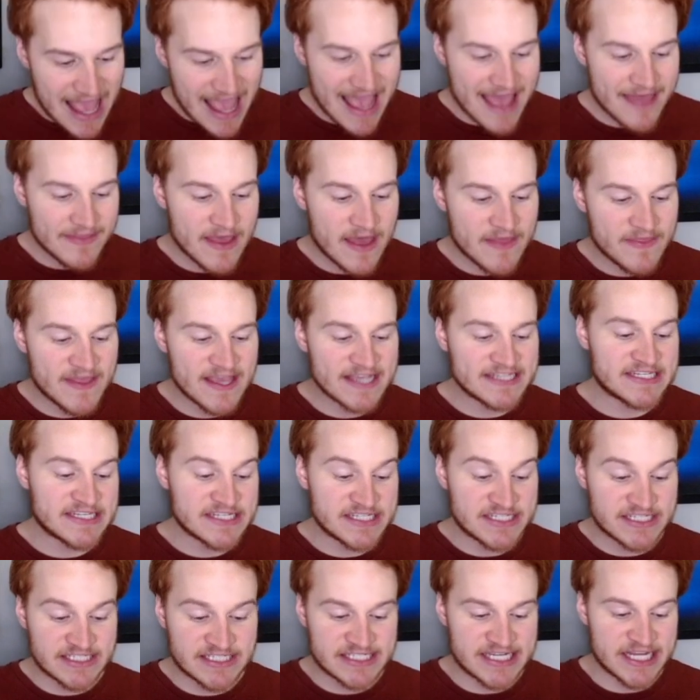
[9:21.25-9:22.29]
And then this
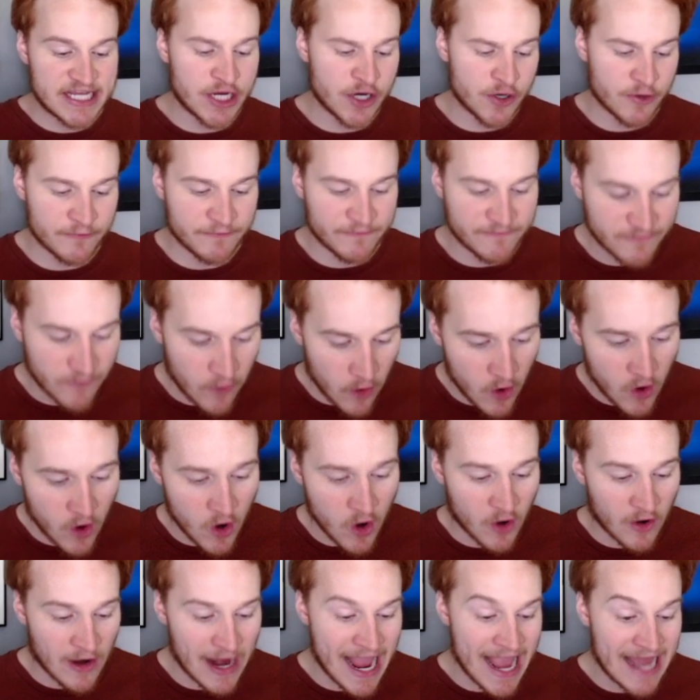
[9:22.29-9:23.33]
is tier
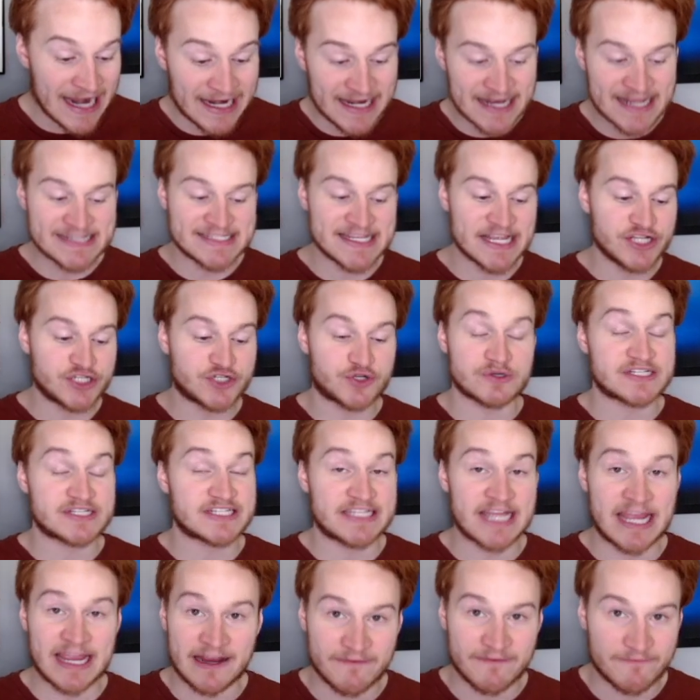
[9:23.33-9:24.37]
four, and it is
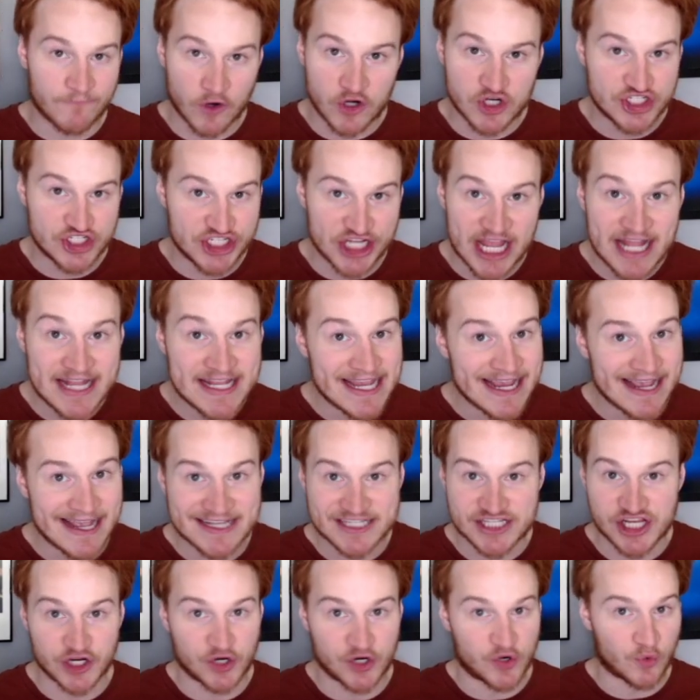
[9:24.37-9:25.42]
interesting. Virginia
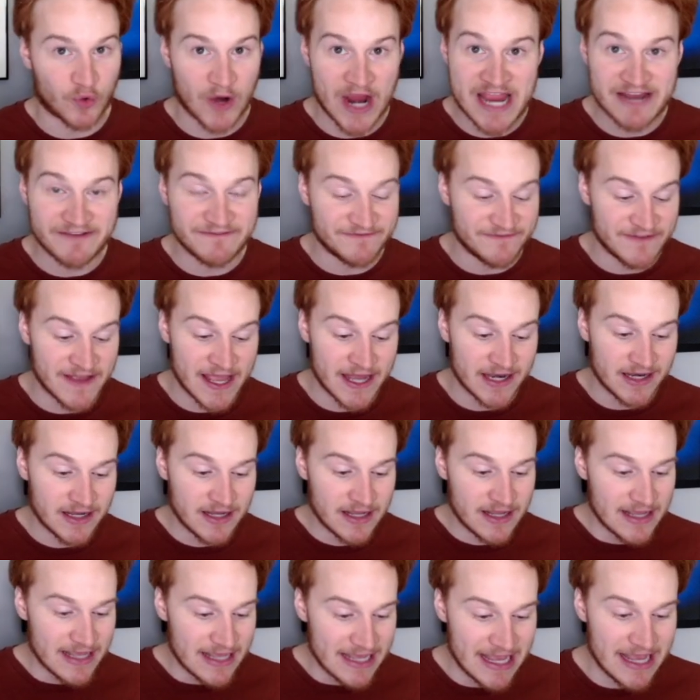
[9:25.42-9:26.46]
is a great fit
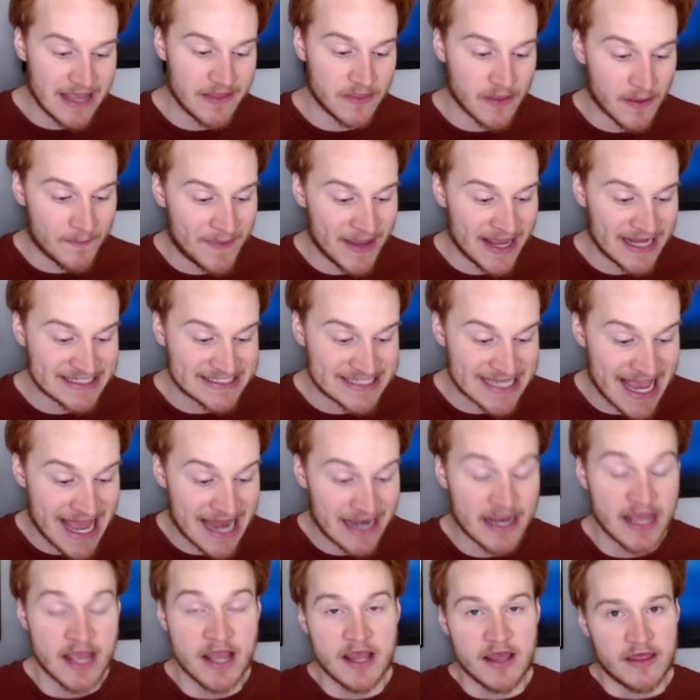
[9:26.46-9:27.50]
in the Big Ten.